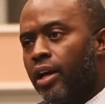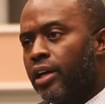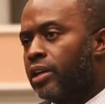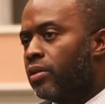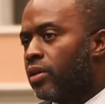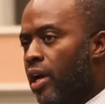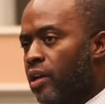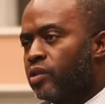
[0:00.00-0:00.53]
and
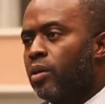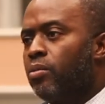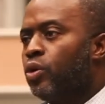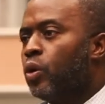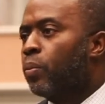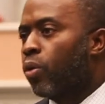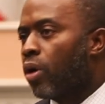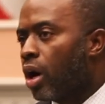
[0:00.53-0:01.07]
create some
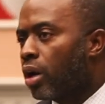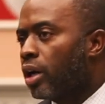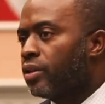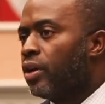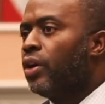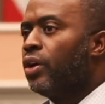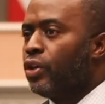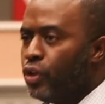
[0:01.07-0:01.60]
new
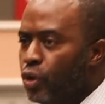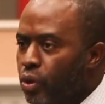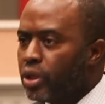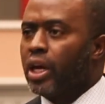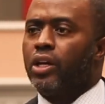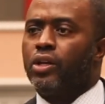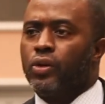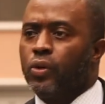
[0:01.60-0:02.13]
product, you
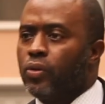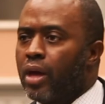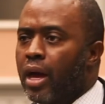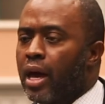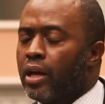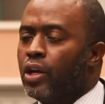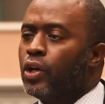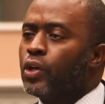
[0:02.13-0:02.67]
can do
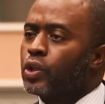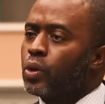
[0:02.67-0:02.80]
that.